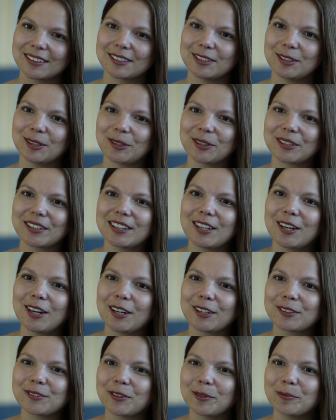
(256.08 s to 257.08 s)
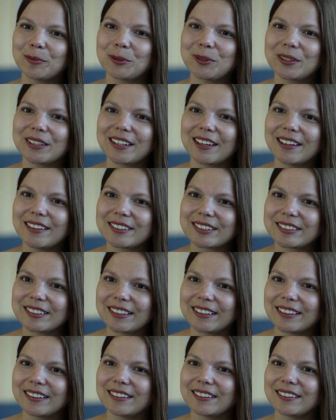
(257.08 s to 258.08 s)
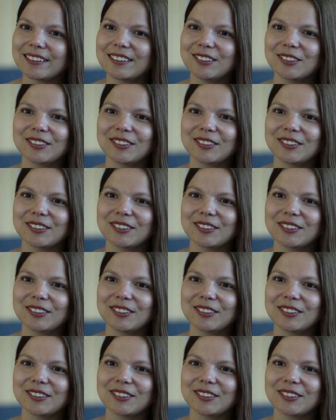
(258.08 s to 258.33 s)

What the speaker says: you learn a lot from doing case studies.